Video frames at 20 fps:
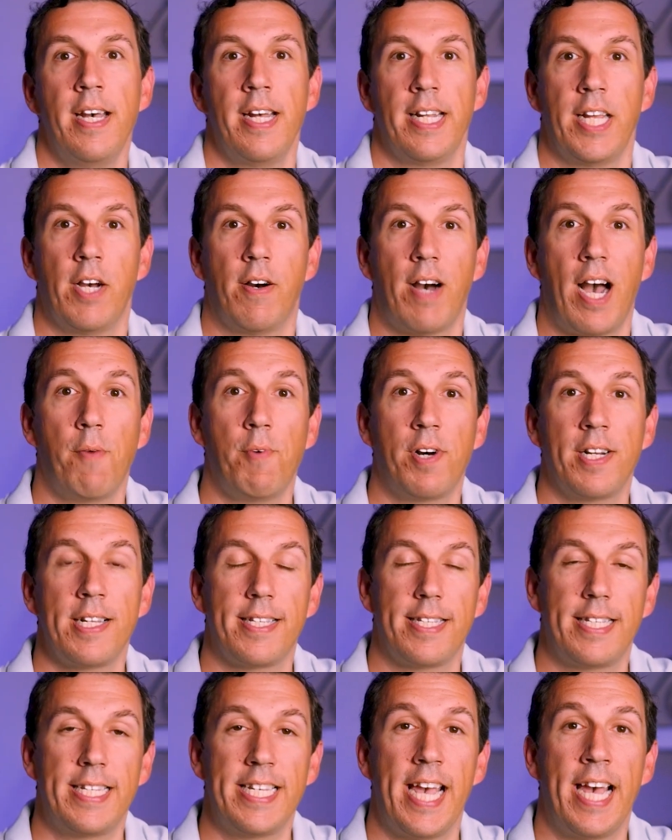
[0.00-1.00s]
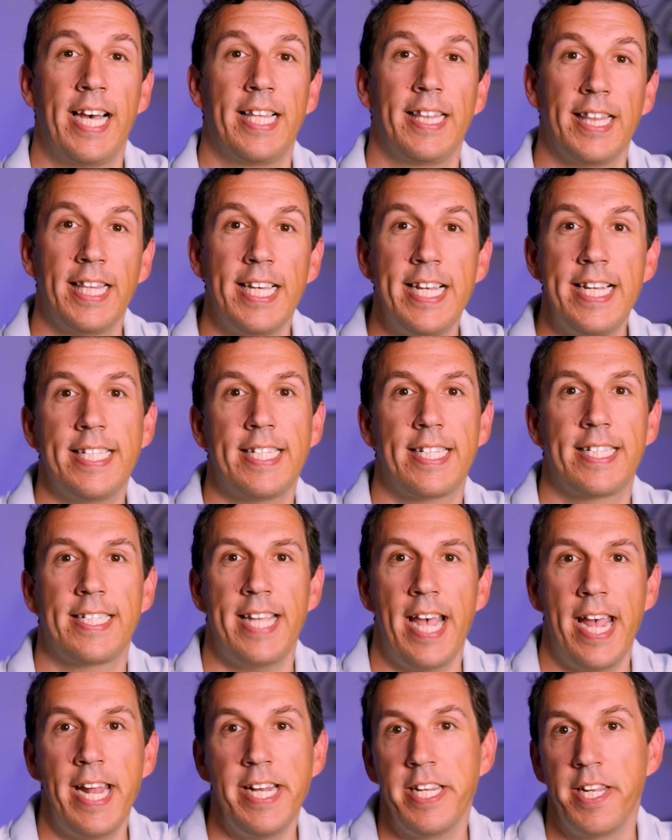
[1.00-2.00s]
Now, I want to see at least
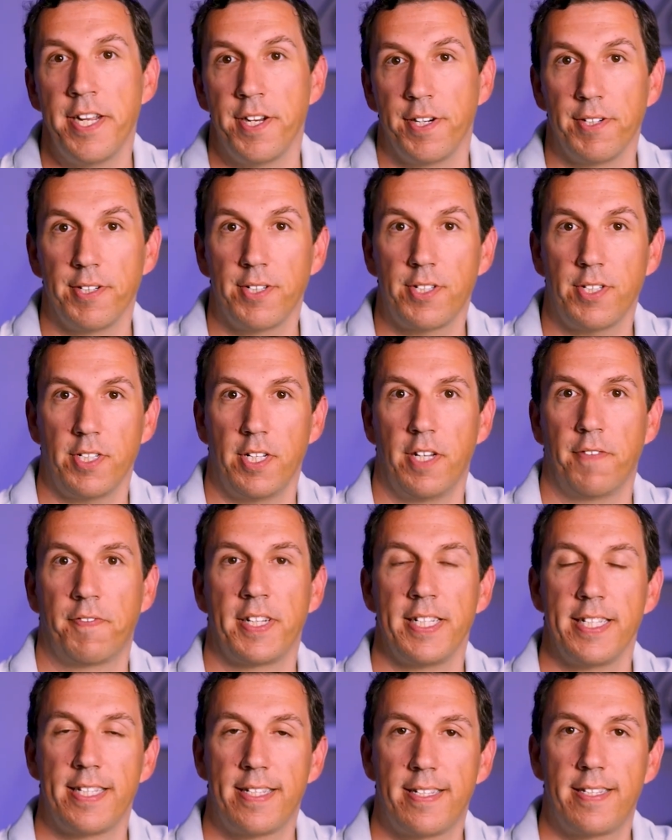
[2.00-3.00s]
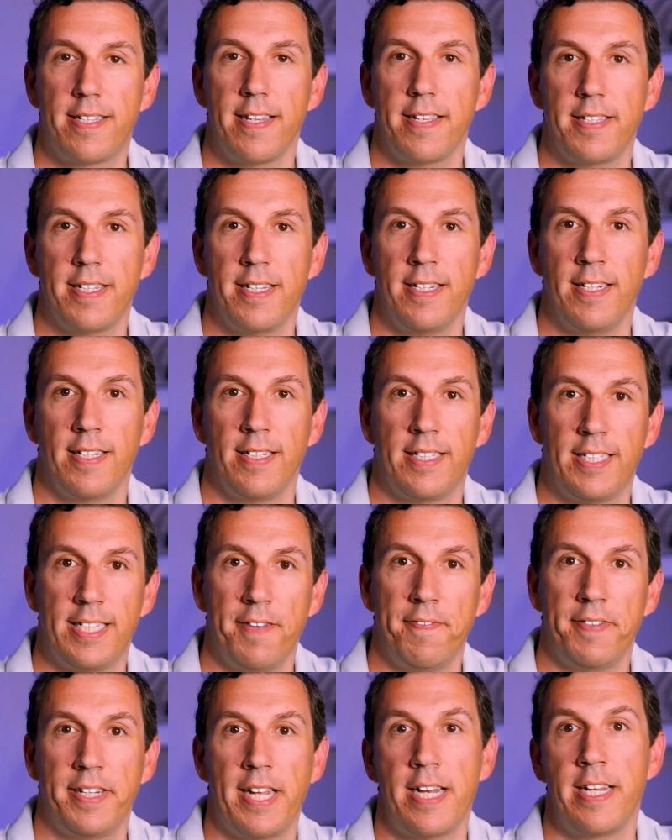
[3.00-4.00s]
10 years of consistent
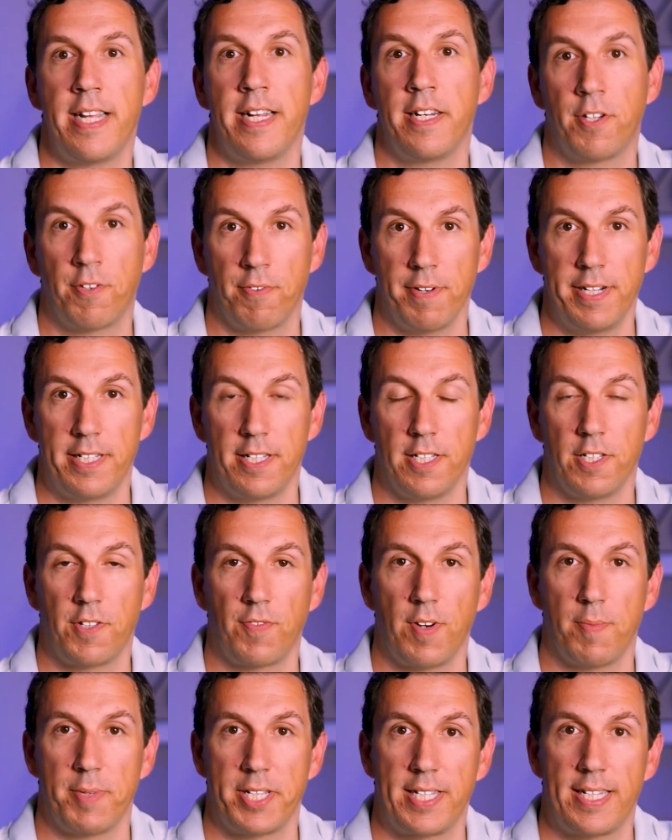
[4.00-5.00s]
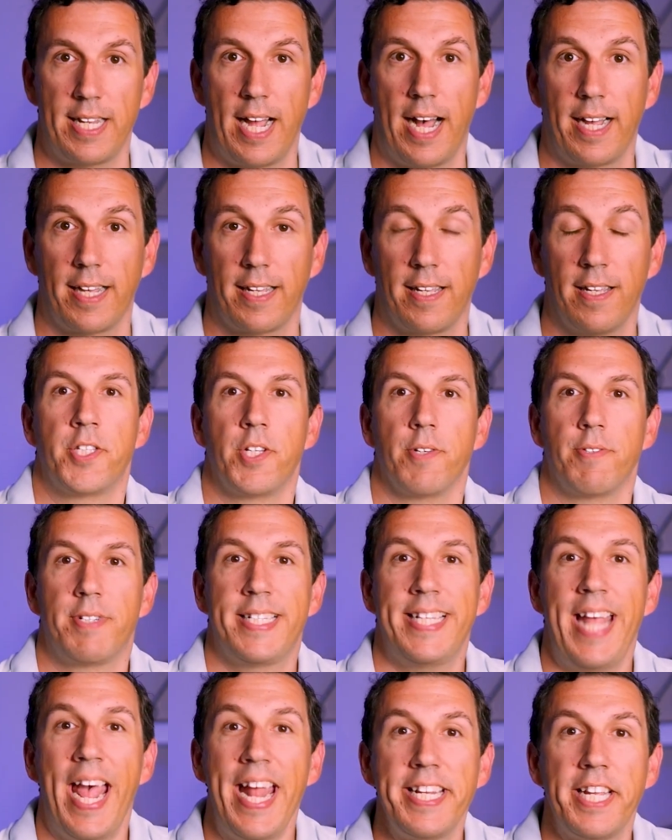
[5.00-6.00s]
dividend increases from a stock. So
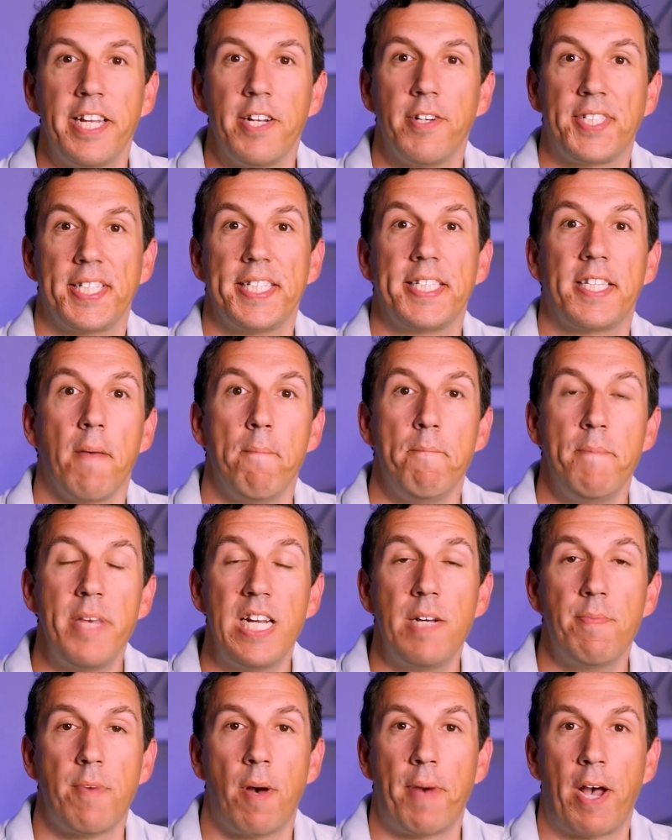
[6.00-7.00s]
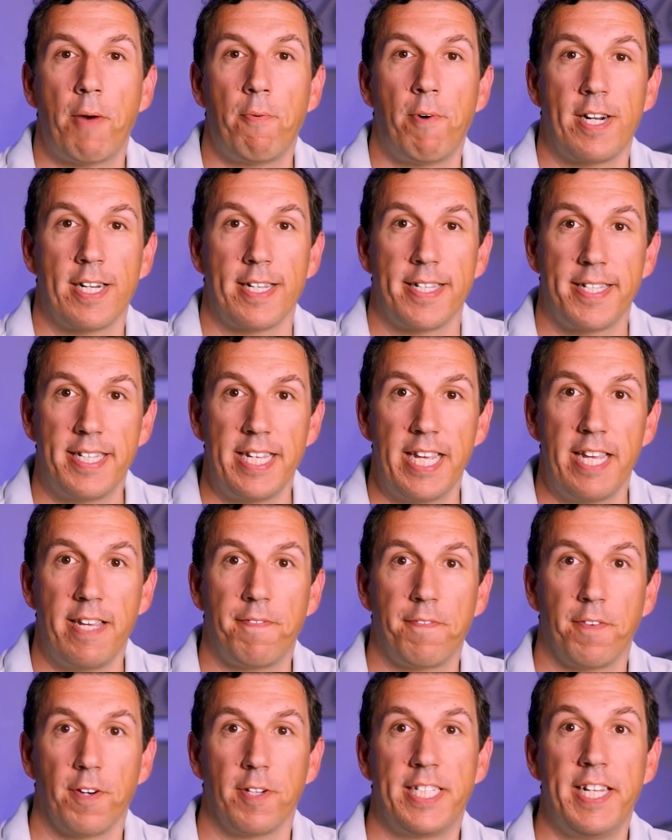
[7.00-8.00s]
10 years is the minimum I want to see
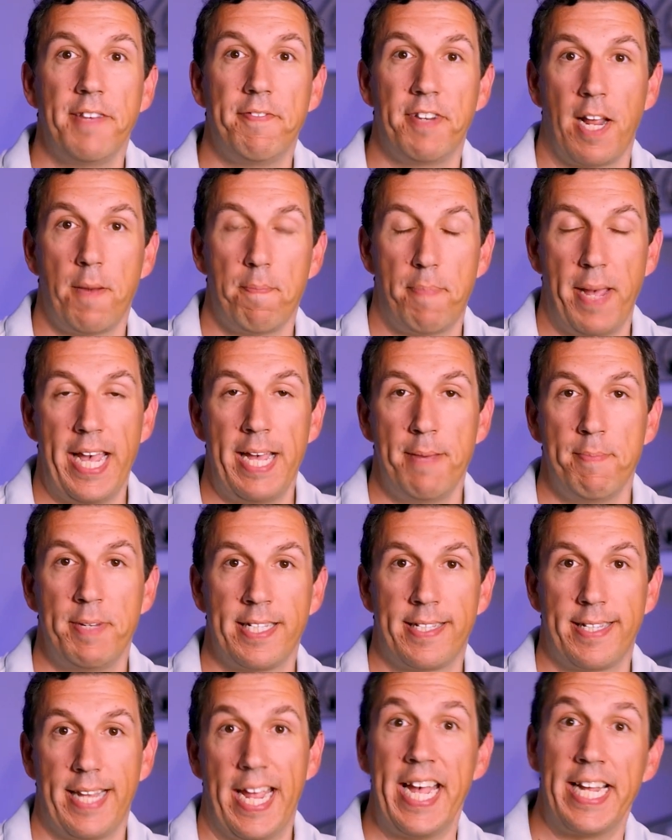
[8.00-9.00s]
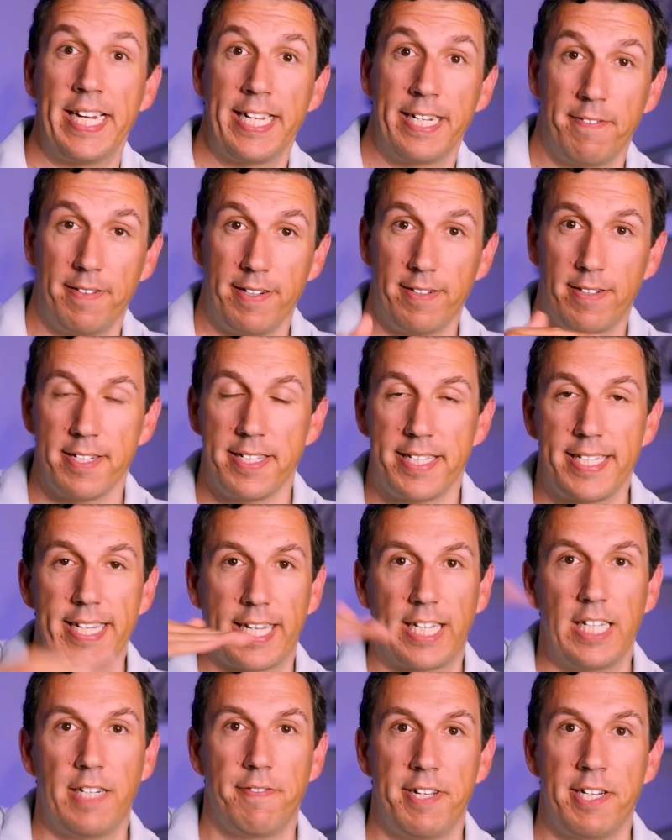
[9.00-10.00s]
for dividend payments and
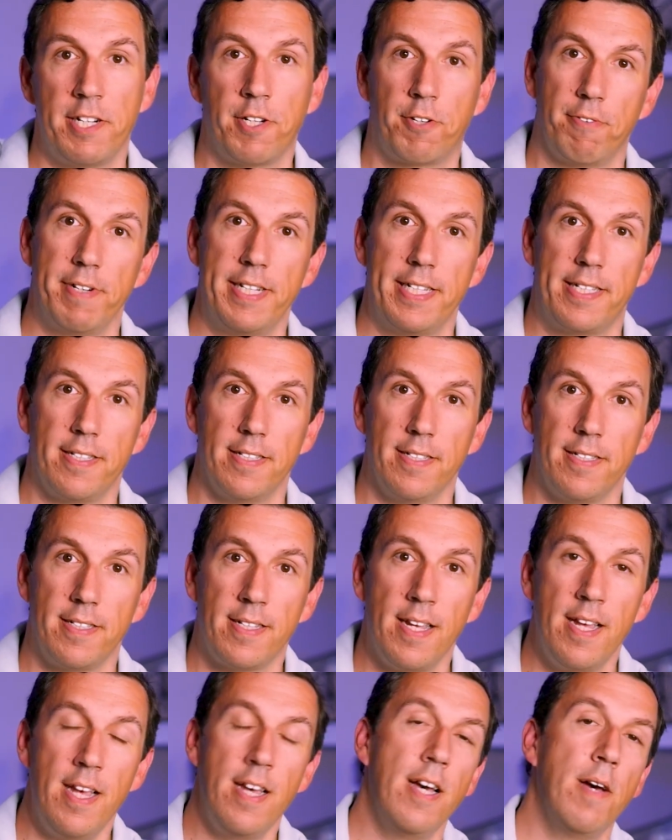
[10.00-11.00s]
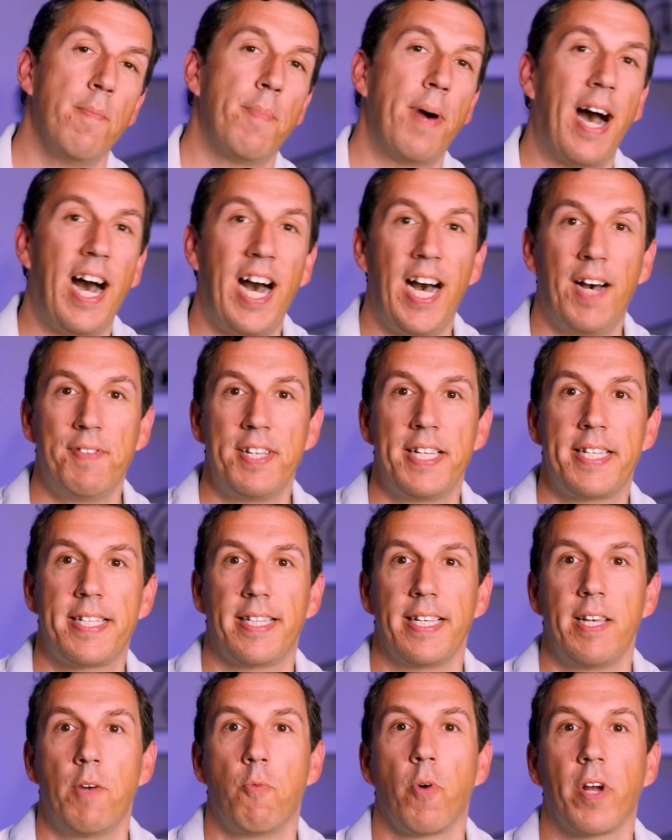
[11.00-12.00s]
consecutive increases, but
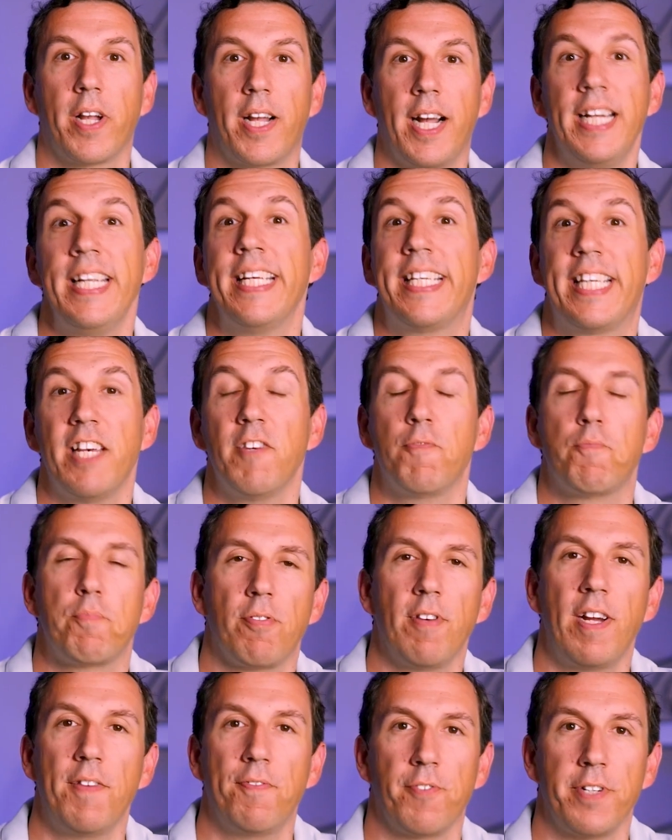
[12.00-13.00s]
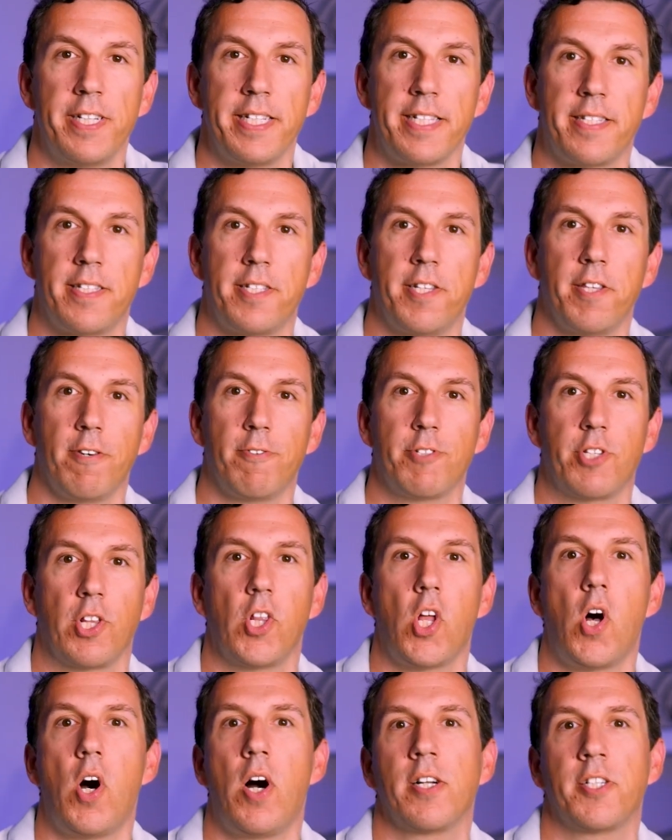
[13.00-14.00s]
obviously we're going to give preference to those
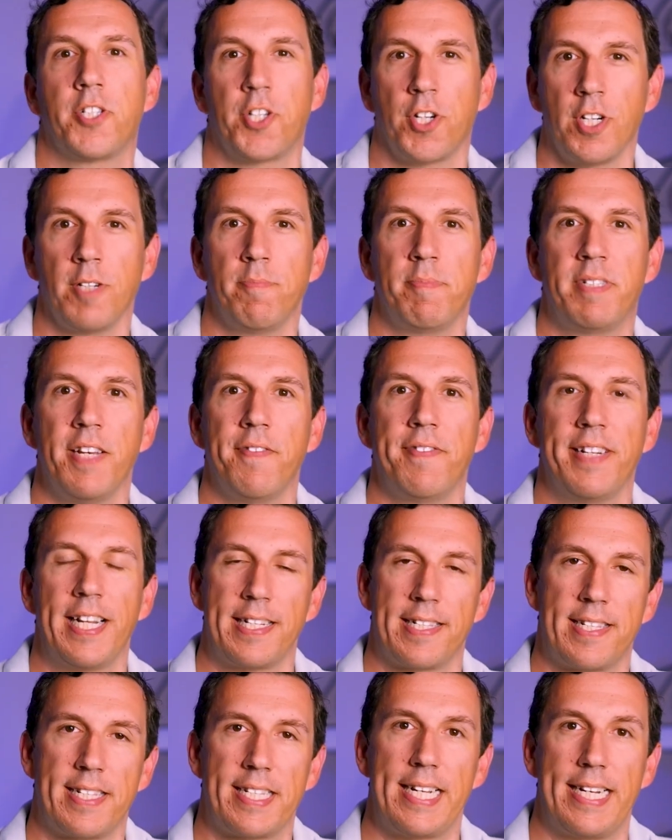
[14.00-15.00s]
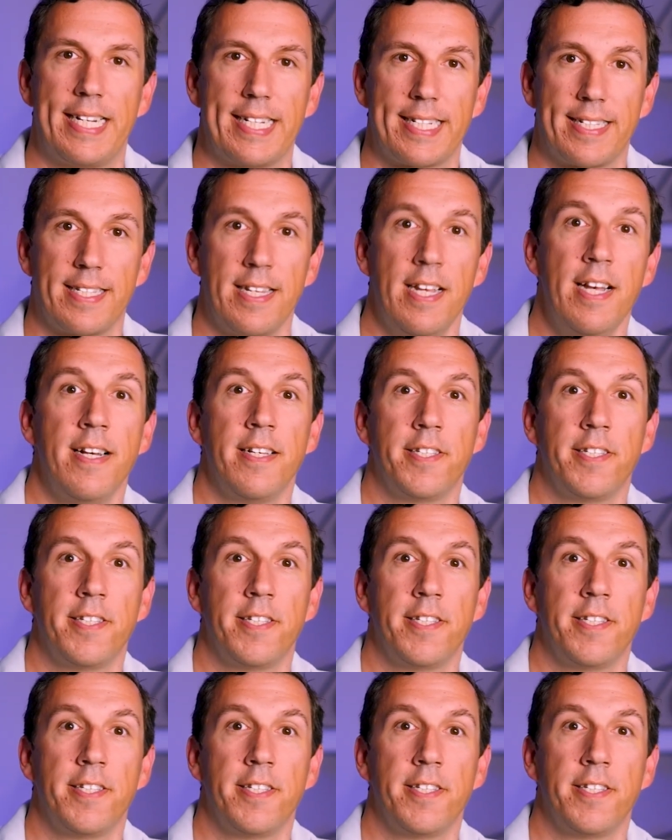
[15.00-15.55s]
long-term dividend stocks